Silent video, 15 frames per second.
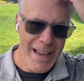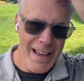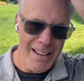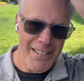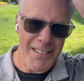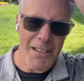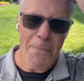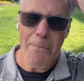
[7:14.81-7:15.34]

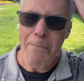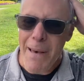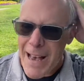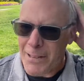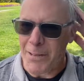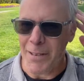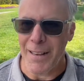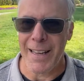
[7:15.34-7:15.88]

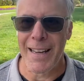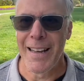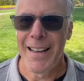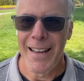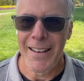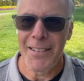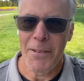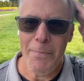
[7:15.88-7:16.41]
especially,
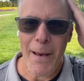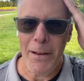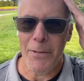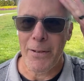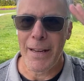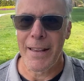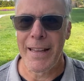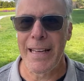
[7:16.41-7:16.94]

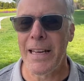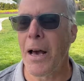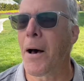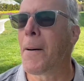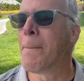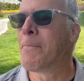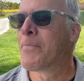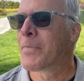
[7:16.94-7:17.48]
especially the
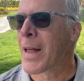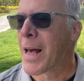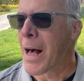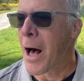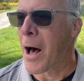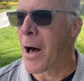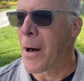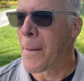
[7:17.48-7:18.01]
um,
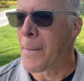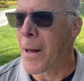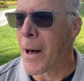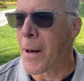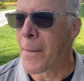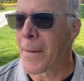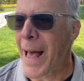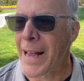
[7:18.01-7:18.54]
um,
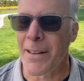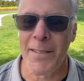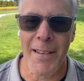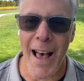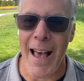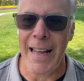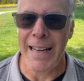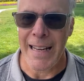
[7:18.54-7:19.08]
um,
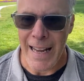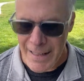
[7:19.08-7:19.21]
anxiety